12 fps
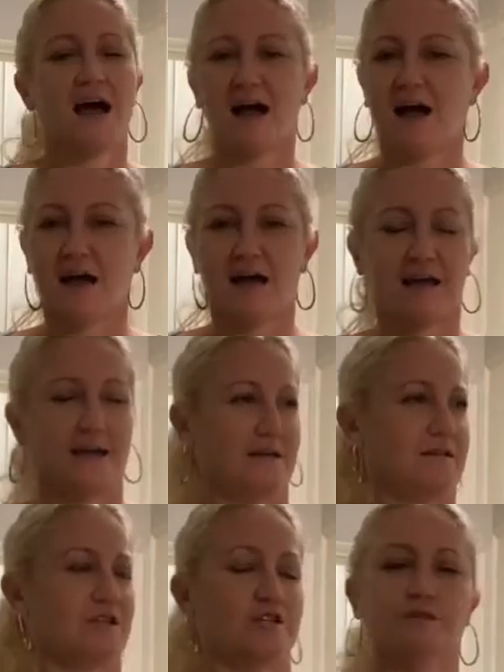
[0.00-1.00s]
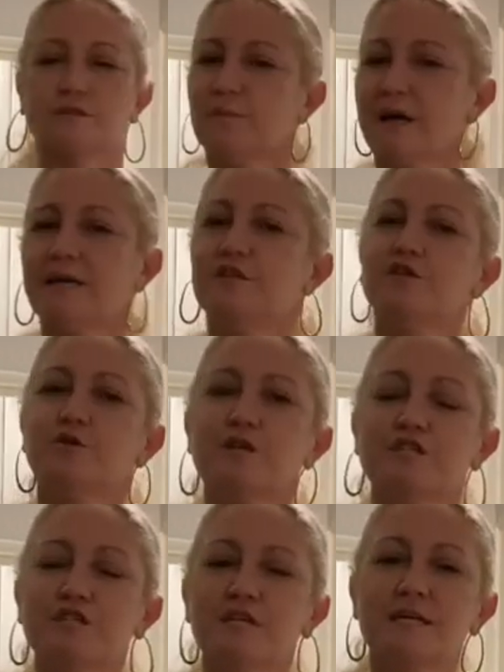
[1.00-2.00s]
I use my
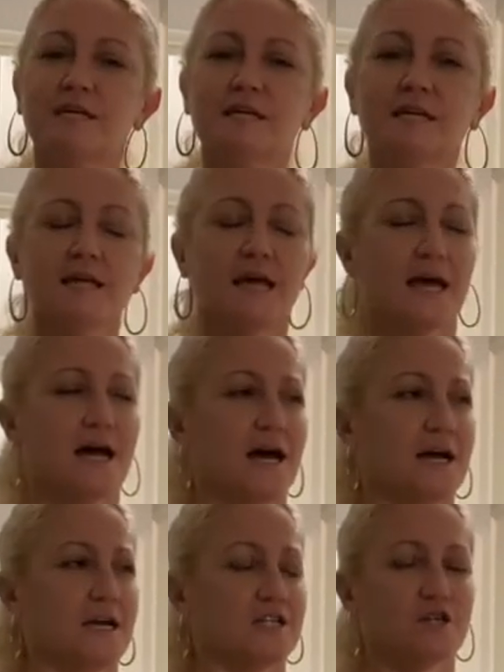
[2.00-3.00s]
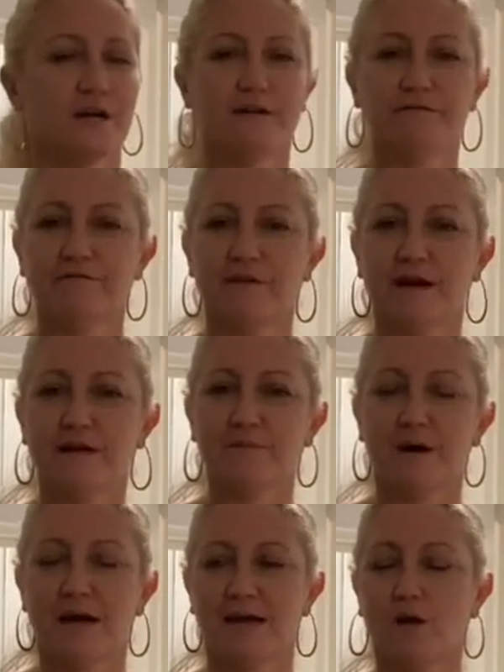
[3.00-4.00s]
intuition and I try and find
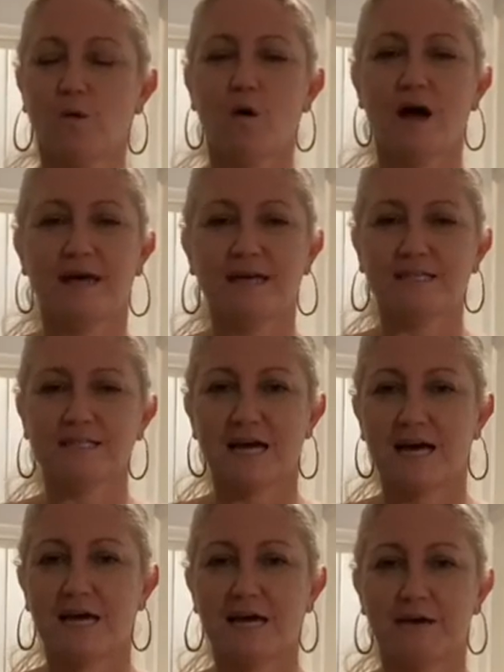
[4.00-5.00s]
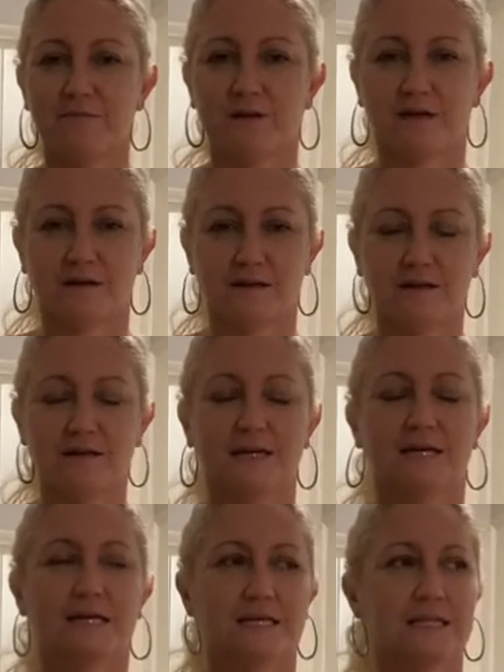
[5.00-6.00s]
my quiet time and
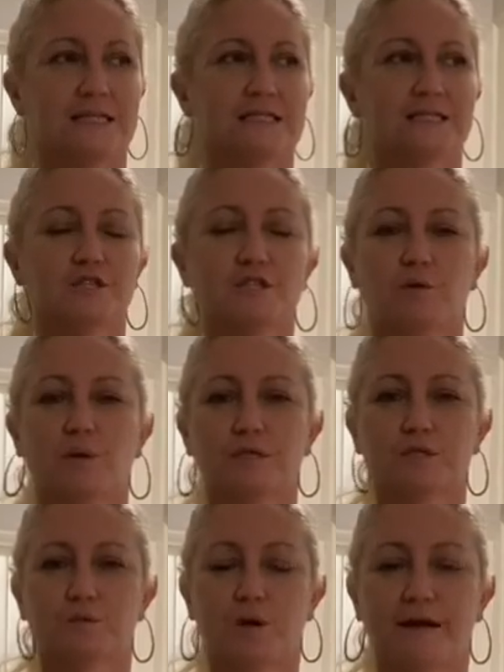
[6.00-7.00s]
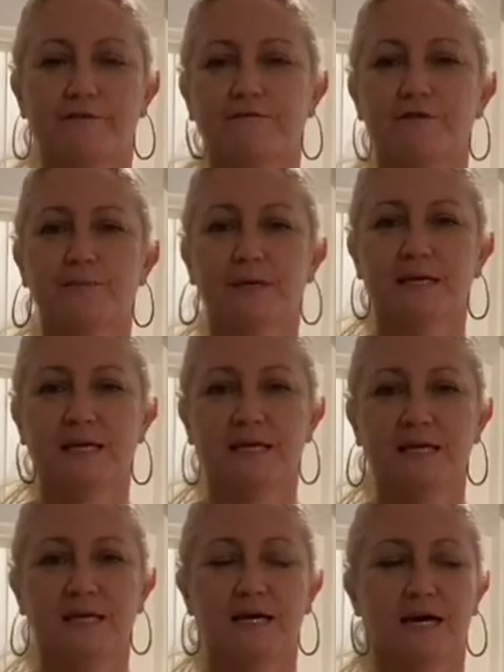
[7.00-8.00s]
listen to what is right for me.
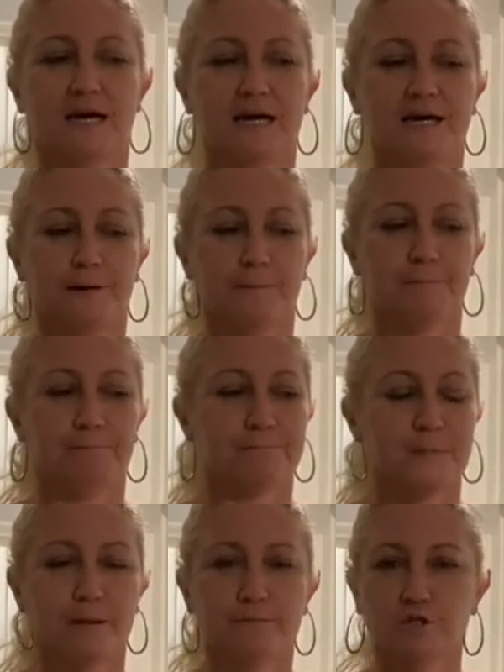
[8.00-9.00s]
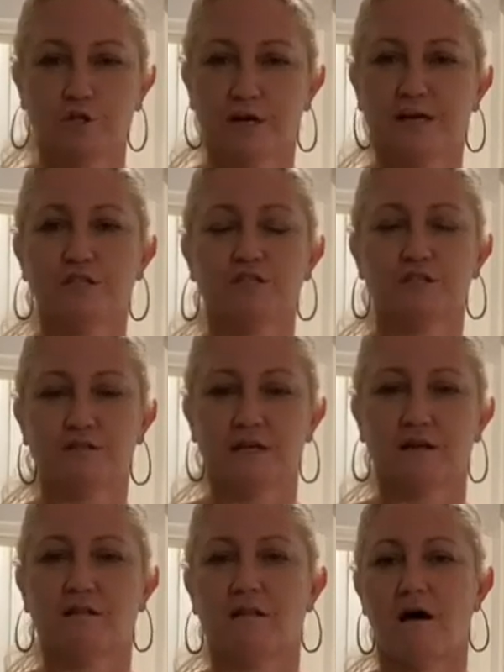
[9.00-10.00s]
I'm trying to use that
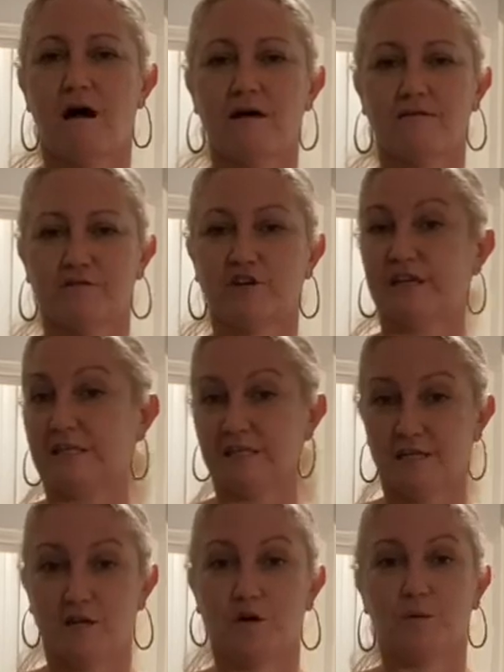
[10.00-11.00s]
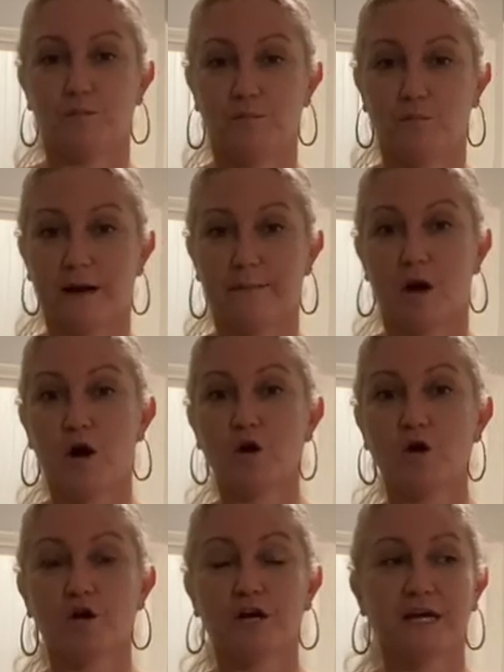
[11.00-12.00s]
a lot for, you know, when I'm
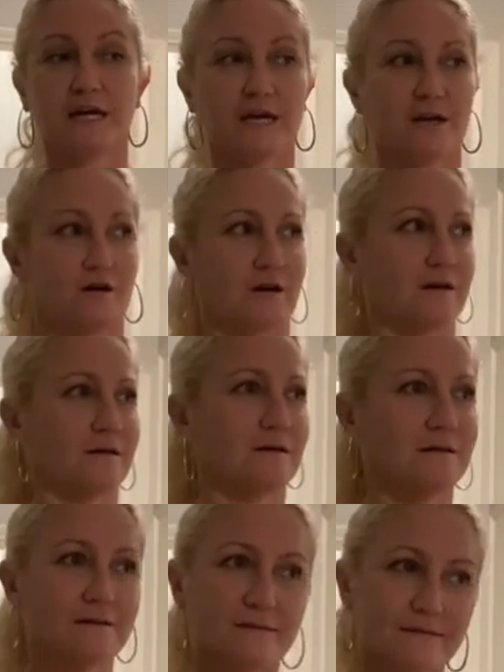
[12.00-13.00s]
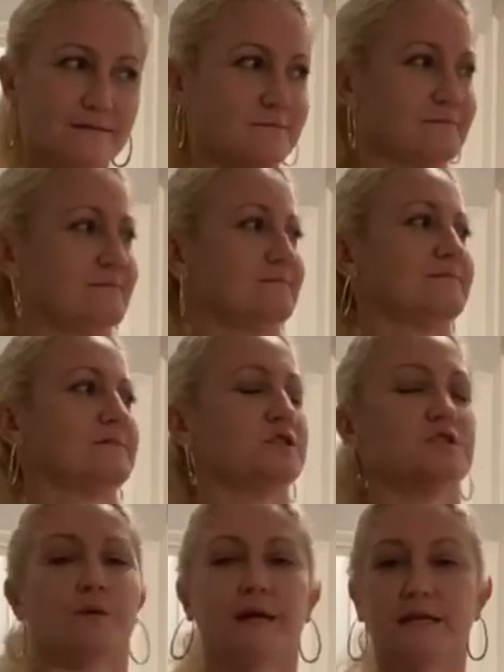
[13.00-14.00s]
hungry or
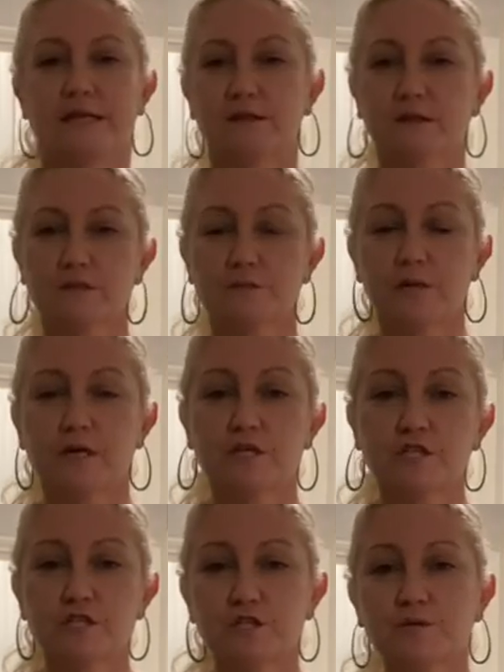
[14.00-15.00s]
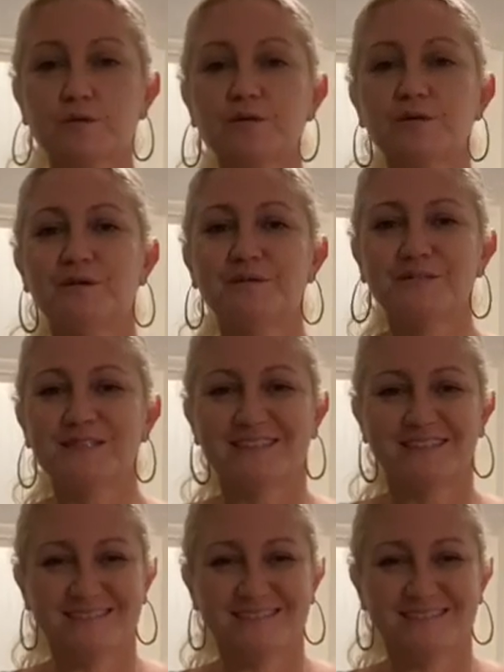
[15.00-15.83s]
do I need those pair of shoes?